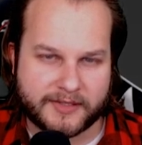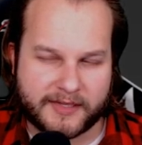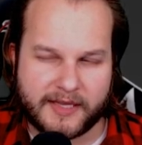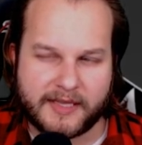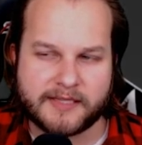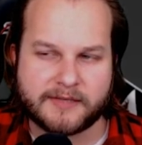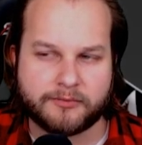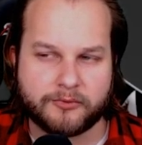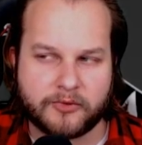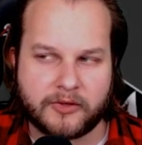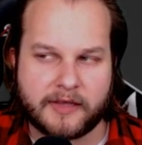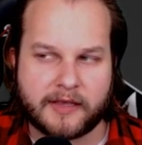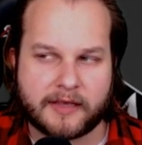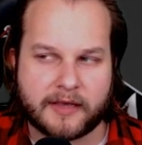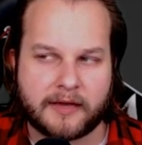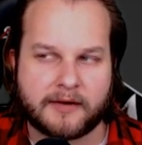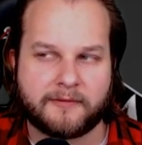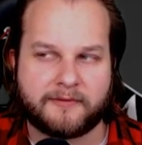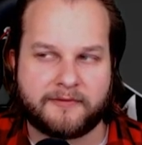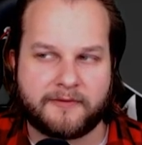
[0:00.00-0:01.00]
He's really
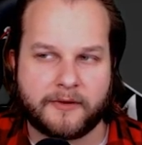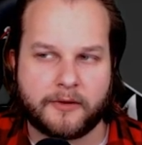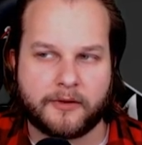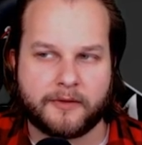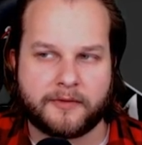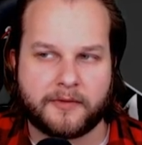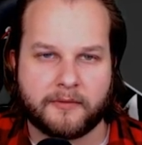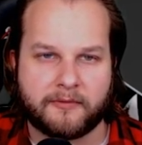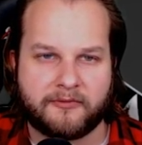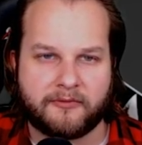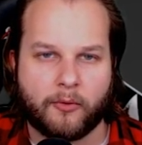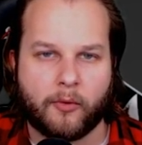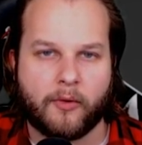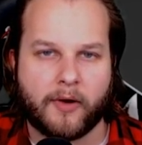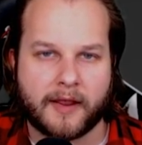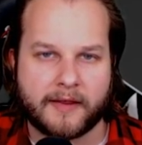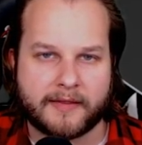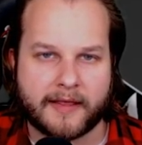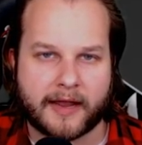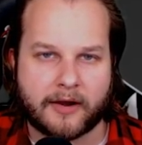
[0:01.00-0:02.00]
kind of filled the
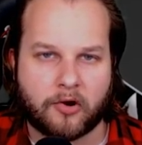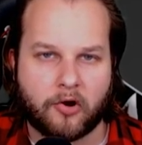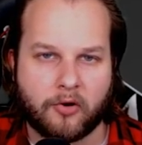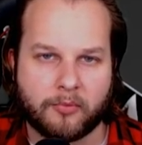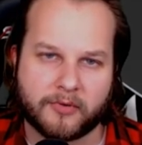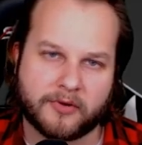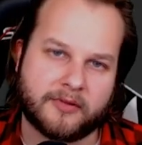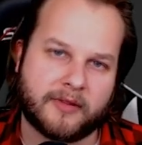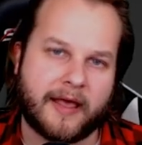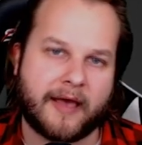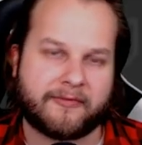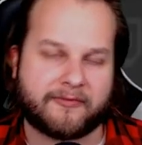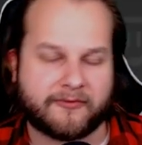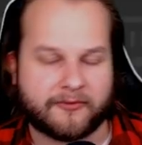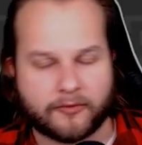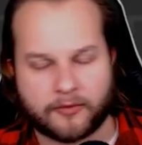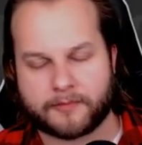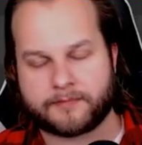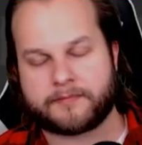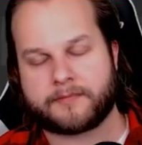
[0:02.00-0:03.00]
void that Homer left
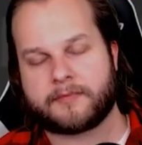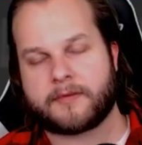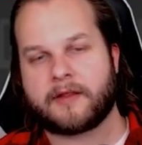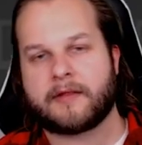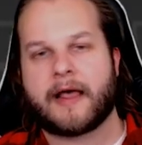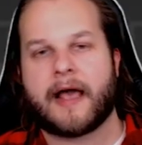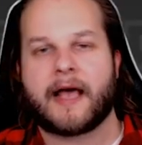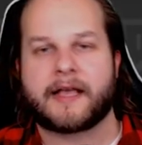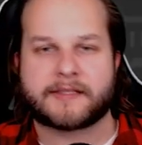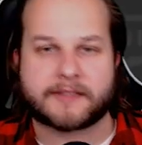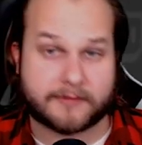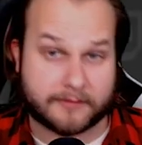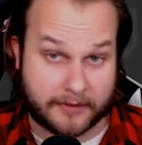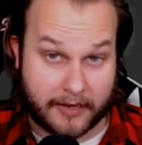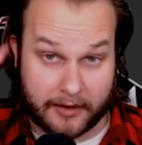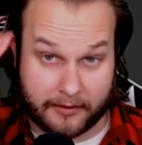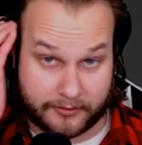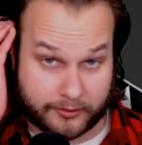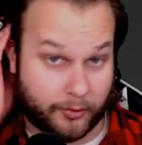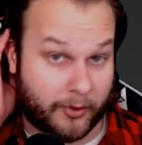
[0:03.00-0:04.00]
for the last
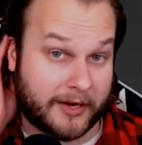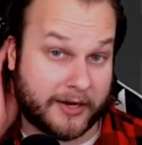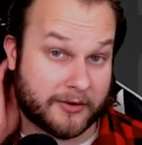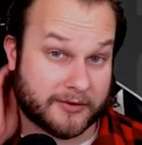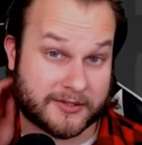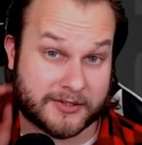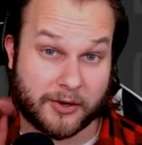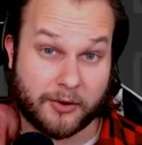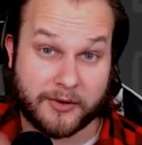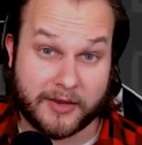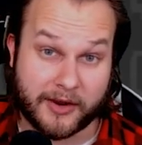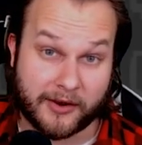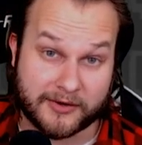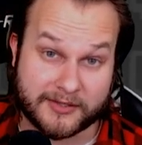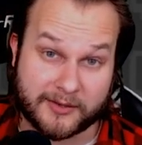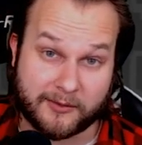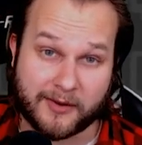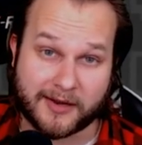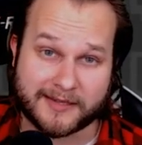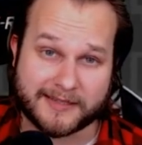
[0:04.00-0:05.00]
nah, 20 or so
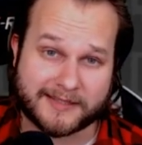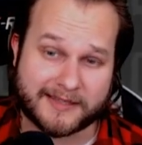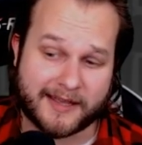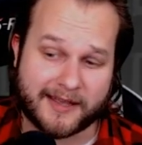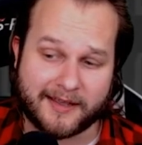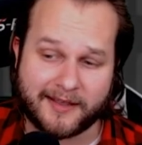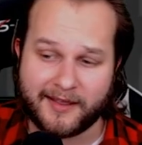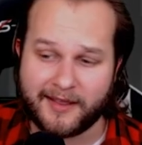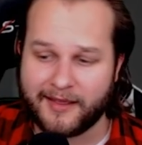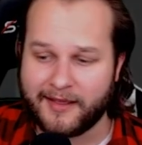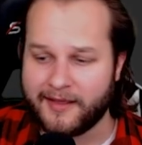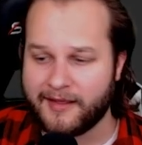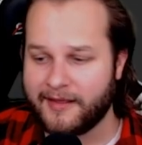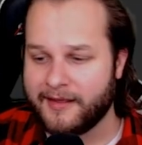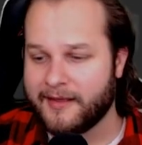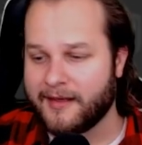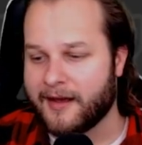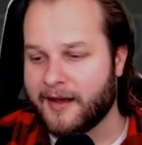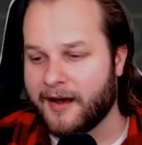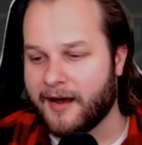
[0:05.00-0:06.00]
years, you want to say.
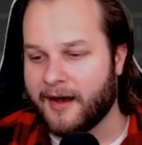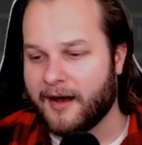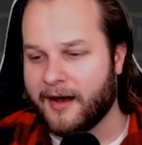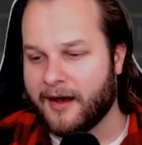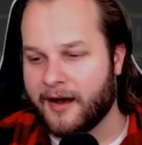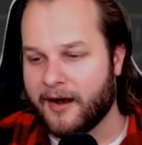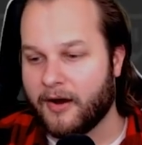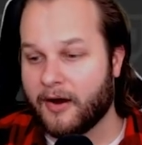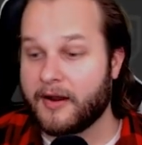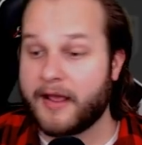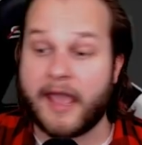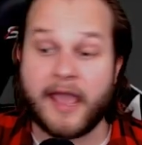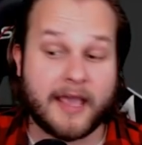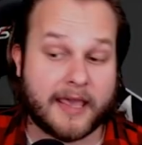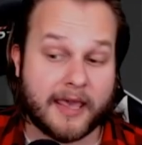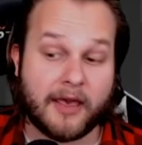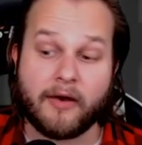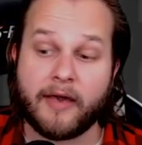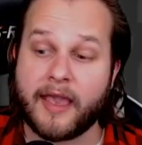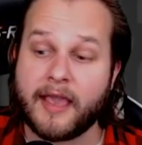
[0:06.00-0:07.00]
Uh, or Hank
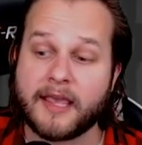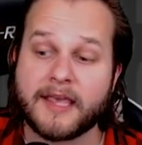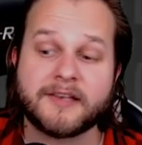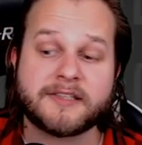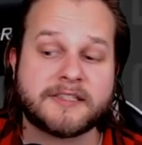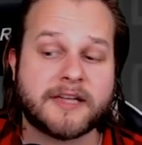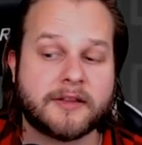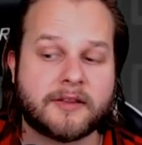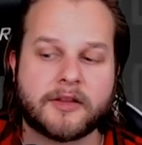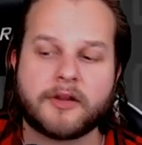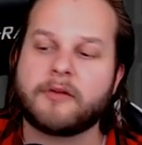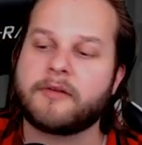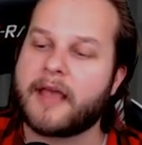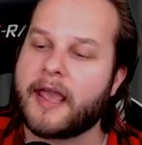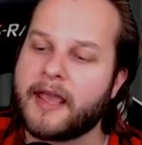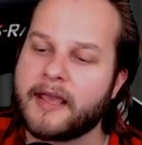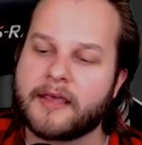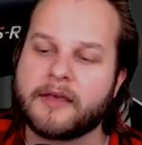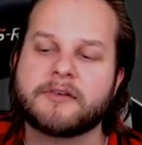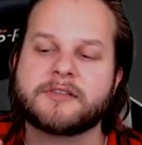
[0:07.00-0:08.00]
Hill. Hank Hill's nothing. You know,
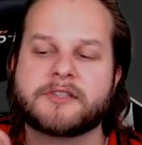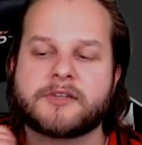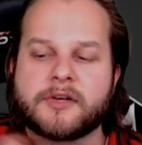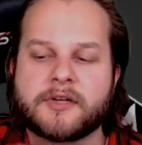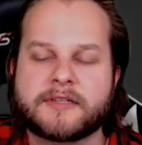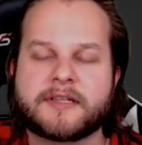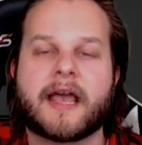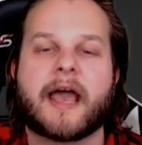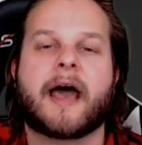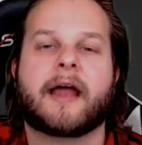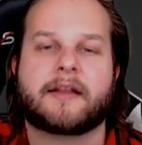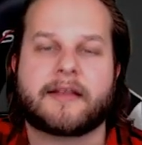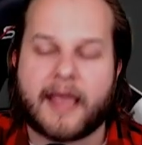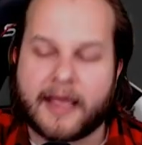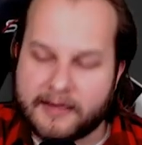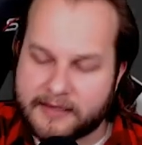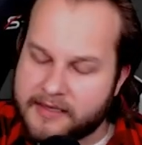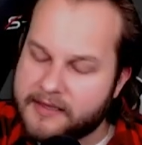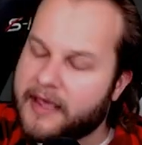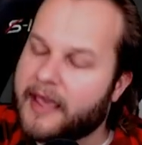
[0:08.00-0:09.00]
Hank Hill's a good dad.
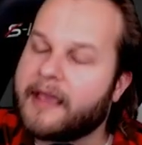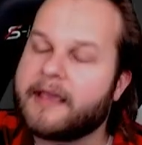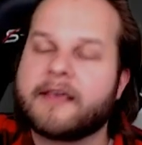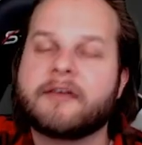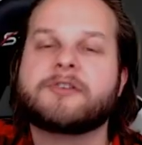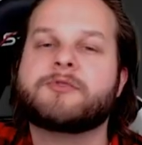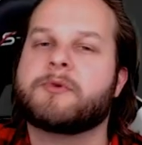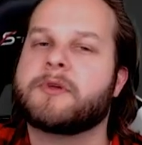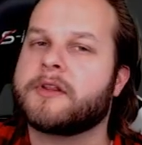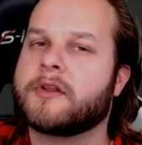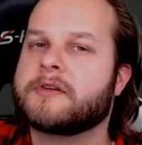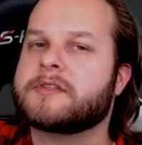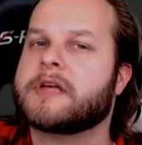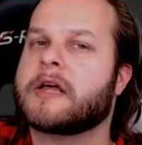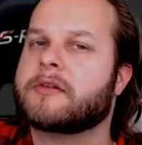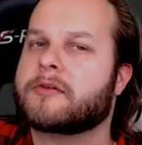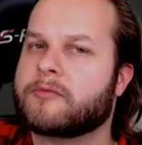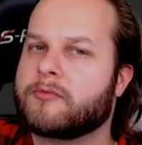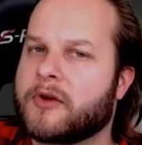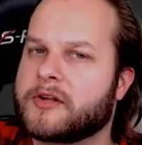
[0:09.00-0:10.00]
Hank, Hank Hill's one of those
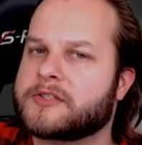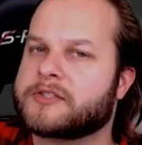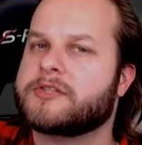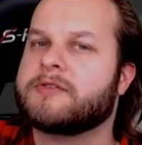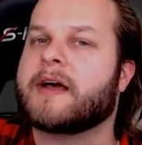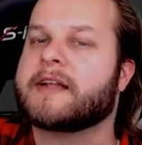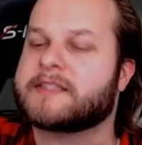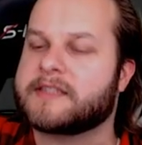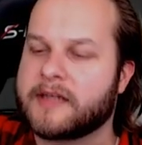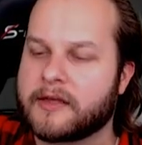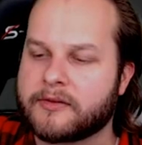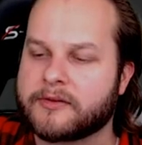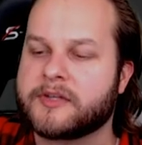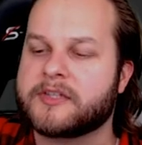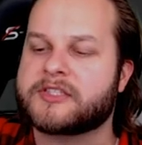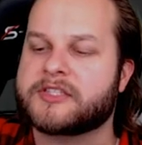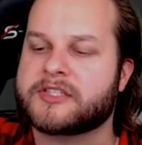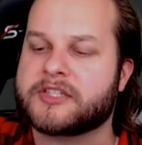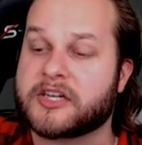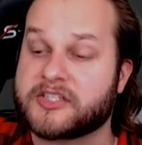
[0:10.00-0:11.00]
other ones, too. That's another
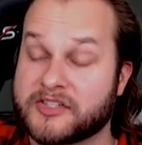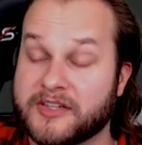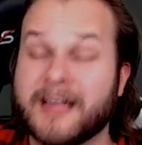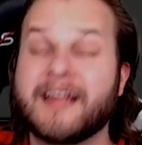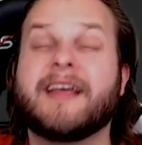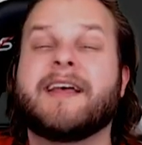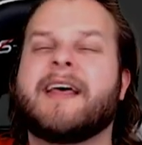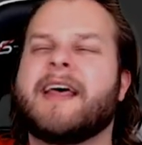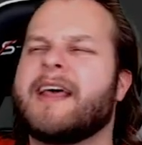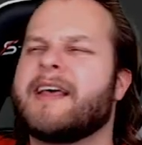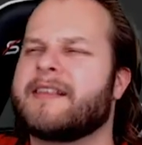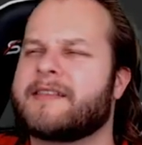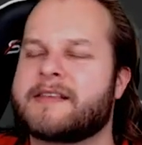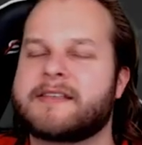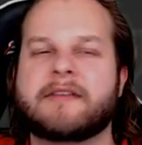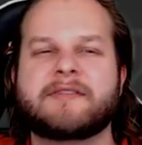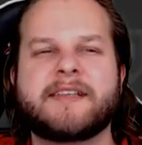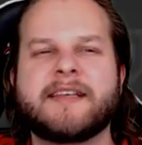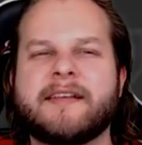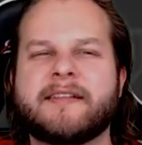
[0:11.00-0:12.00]
good suggestion. A lot of, because
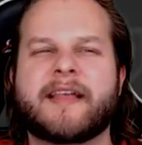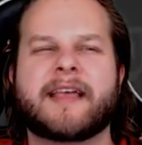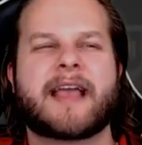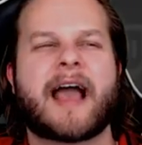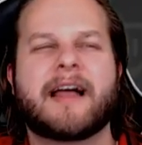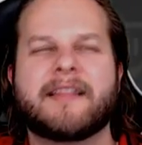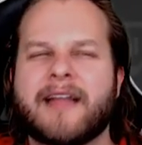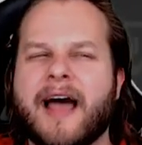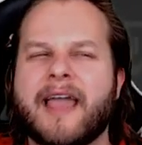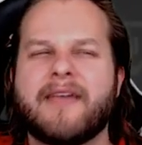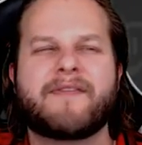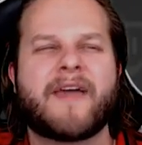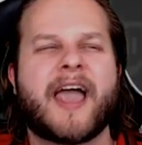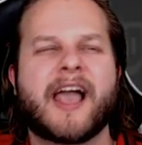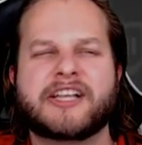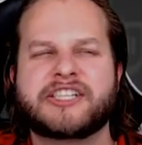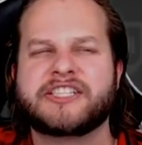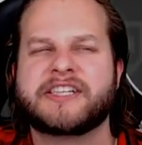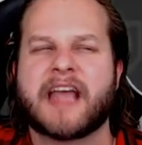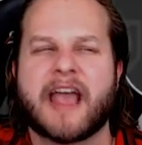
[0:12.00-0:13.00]
I was thinking like live
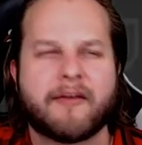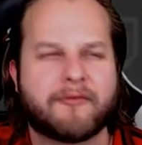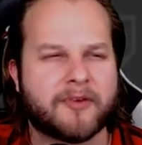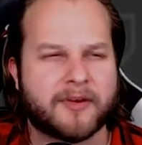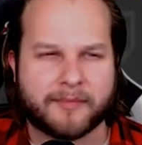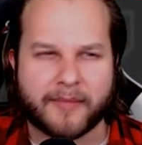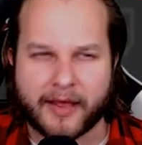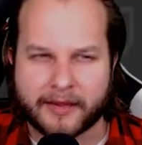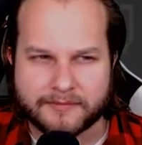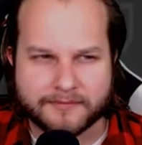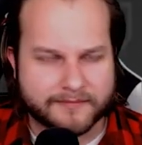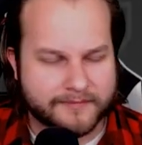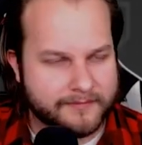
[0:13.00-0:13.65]
action Everyman,